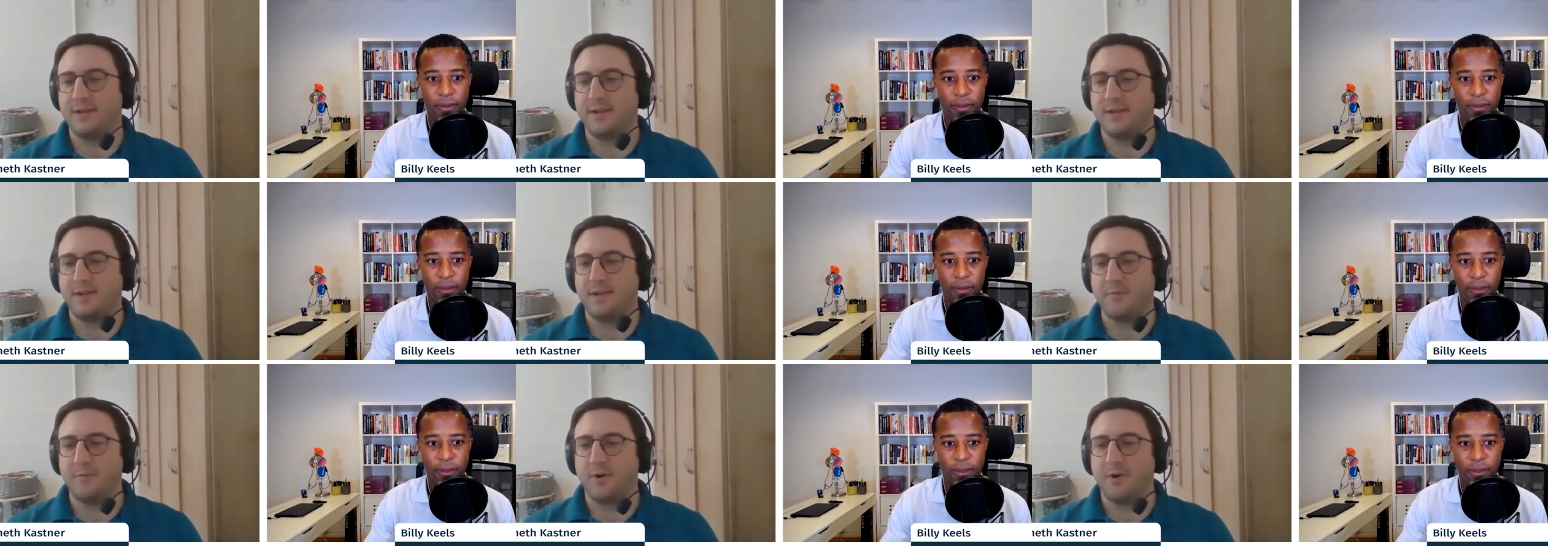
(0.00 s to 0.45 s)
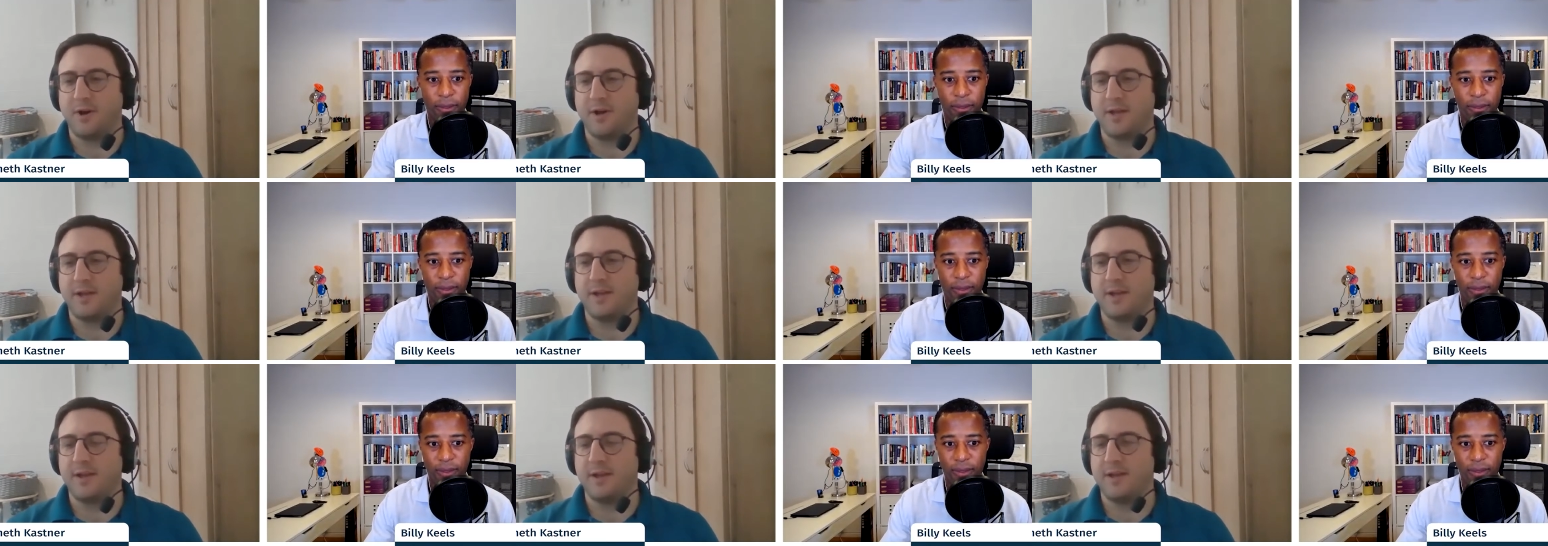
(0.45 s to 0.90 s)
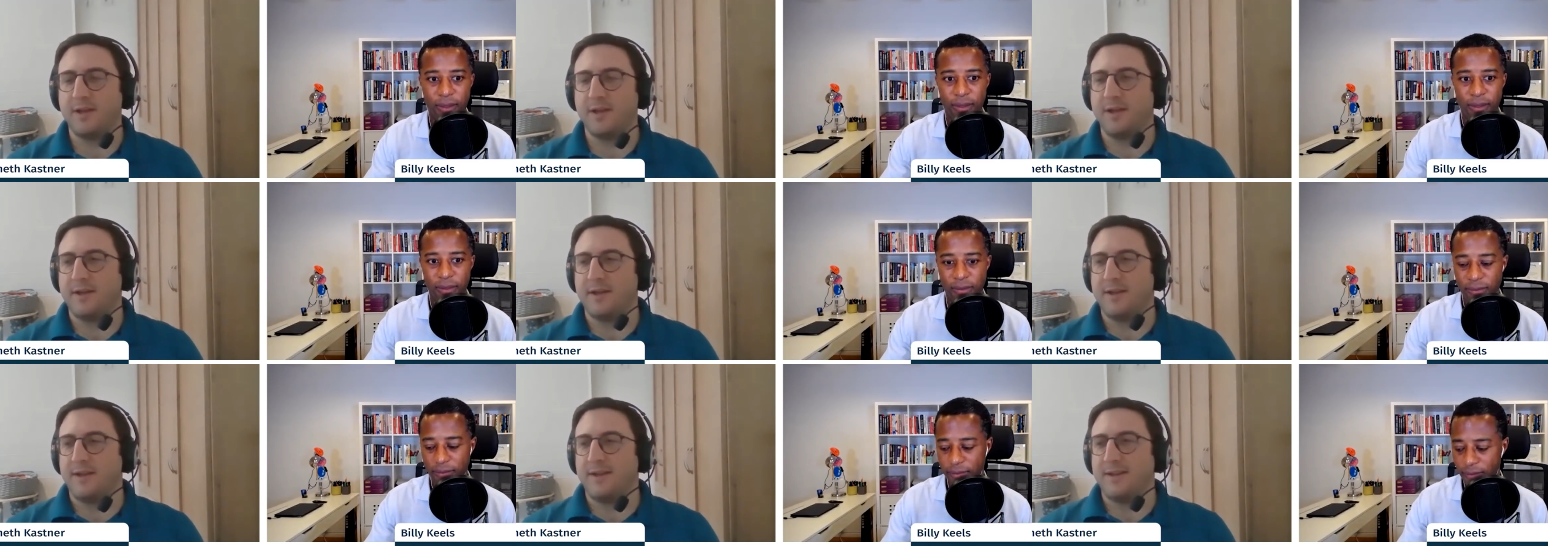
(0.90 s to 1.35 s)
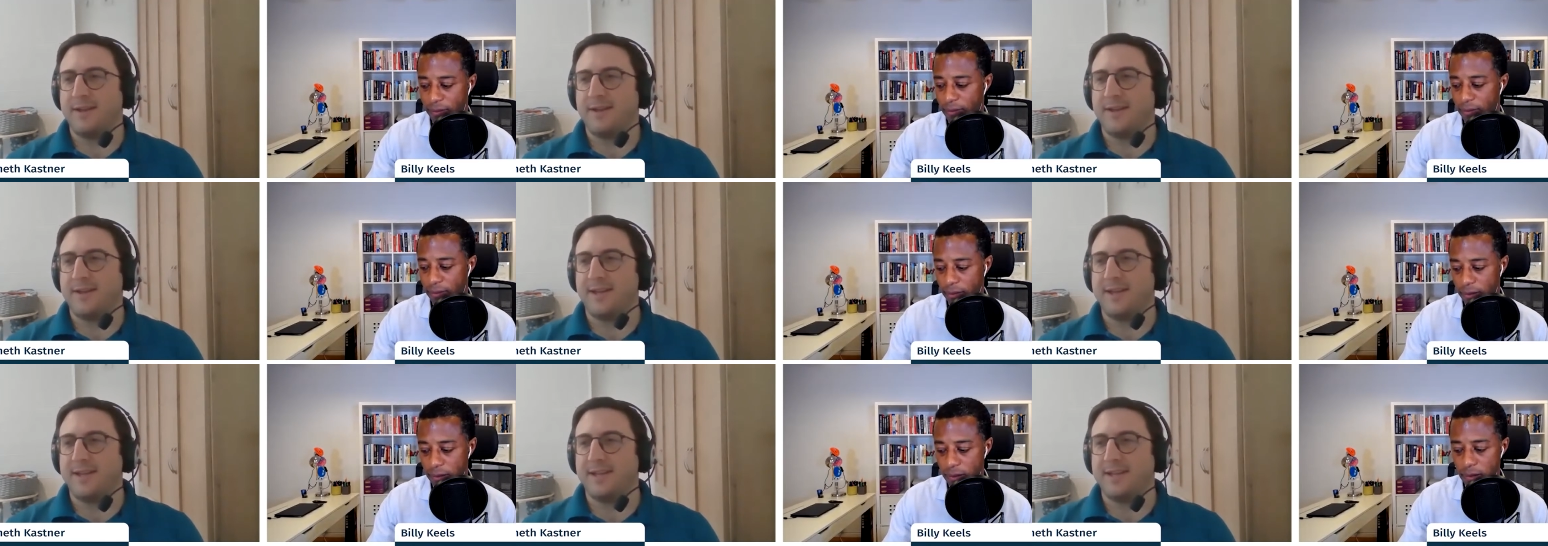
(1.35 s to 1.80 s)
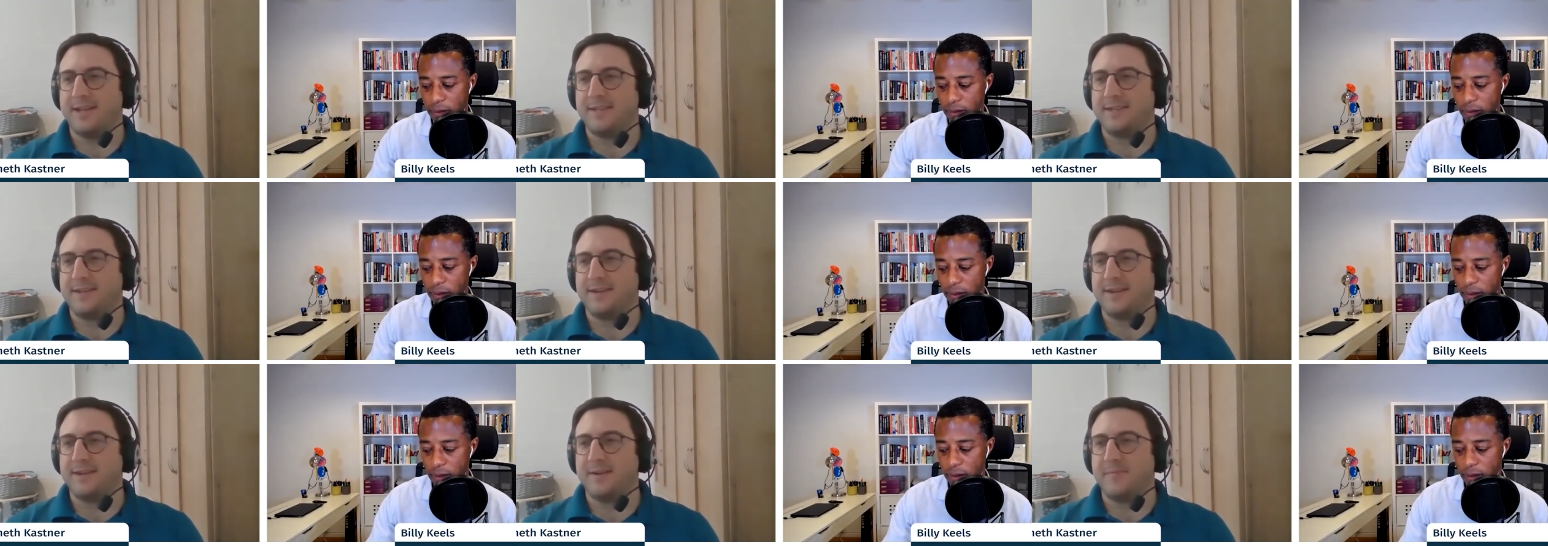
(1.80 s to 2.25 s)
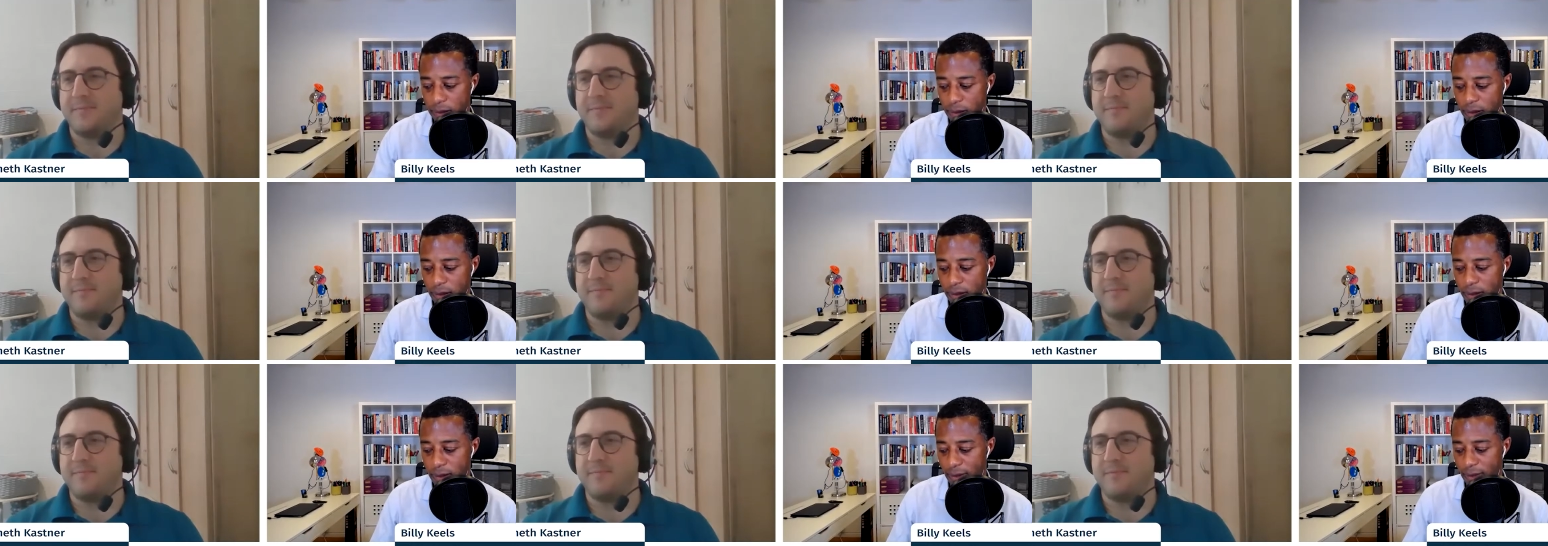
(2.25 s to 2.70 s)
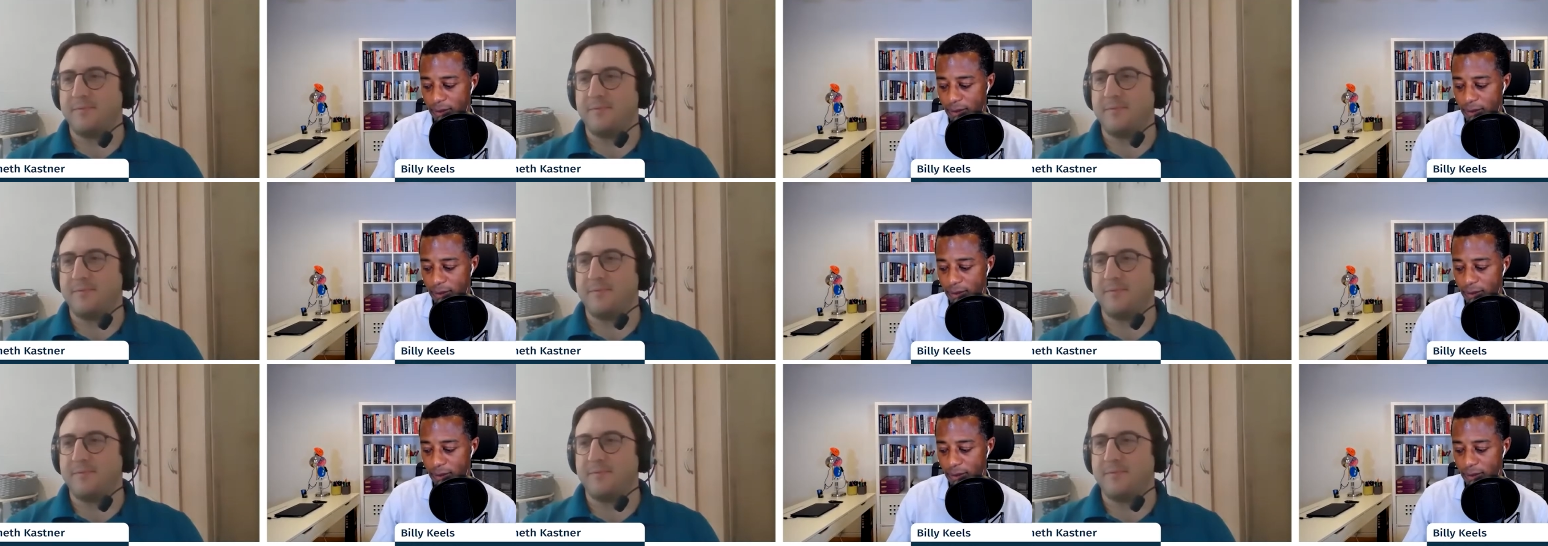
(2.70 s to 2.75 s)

Speaker 1: EY, and um,